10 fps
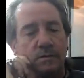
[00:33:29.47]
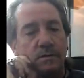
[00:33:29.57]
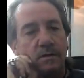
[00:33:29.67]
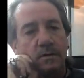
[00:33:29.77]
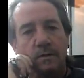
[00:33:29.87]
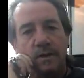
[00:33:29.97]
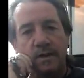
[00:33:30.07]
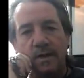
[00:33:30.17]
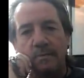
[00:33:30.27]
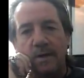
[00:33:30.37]
When I came
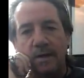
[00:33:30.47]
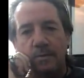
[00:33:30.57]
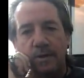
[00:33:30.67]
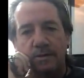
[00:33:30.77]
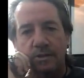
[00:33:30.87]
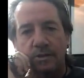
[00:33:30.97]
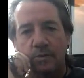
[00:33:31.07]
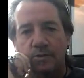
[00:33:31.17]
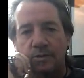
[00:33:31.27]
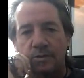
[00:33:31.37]
back and went into the coaching
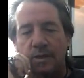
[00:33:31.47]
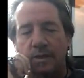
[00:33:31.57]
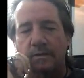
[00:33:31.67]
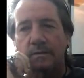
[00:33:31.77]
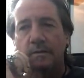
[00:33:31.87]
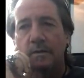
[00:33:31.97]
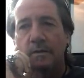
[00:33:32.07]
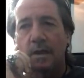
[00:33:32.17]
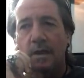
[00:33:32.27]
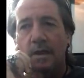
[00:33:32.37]
side,
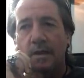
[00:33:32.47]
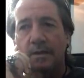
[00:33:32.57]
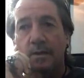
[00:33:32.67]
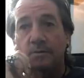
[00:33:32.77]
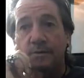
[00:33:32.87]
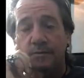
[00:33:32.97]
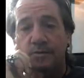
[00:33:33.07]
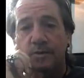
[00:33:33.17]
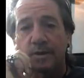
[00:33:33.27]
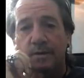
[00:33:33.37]
that was the frustrating
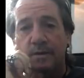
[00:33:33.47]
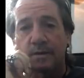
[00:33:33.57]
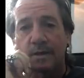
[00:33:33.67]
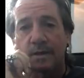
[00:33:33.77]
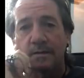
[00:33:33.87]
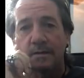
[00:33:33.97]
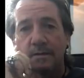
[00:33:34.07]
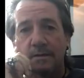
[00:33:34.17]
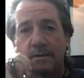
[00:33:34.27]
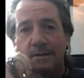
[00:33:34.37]
thing, that
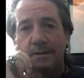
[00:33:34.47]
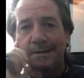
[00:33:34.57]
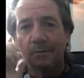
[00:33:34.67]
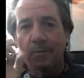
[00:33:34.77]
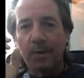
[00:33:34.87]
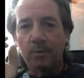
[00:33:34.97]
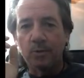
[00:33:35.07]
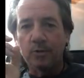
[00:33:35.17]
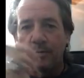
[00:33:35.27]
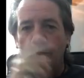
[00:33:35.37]
people would come
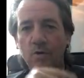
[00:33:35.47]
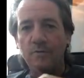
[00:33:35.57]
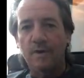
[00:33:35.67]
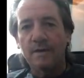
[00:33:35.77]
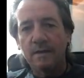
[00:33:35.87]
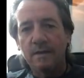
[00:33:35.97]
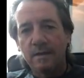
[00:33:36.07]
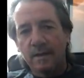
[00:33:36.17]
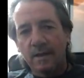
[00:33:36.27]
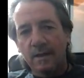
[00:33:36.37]
over.
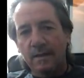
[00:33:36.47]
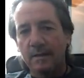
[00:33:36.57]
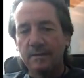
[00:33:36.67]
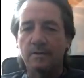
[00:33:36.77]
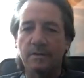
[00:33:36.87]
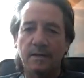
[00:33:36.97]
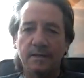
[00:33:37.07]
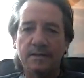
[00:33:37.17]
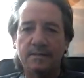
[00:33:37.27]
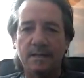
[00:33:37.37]
And look, in this
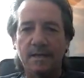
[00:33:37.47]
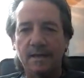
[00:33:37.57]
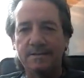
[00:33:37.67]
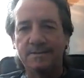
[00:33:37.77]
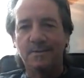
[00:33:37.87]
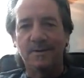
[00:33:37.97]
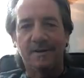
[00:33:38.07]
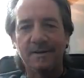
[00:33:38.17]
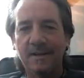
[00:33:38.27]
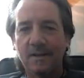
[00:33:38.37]
day and age, well,
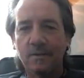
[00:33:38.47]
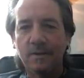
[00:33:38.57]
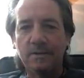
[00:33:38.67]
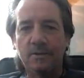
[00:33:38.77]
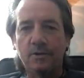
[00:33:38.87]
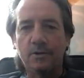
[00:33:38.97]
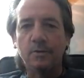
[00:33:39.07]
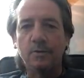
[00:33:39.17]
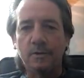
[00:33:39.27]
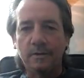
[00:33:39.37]
Google
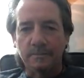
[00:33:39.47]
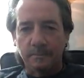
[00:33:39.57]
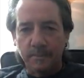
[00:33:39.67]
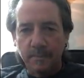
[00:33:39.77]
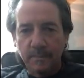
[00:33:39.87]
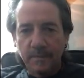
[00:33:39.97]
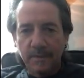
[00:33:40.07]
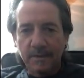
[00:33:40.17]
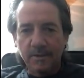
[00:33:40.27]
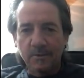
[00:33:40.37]
them. You
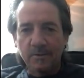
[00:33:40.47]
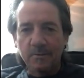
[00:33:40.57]
know what I mean?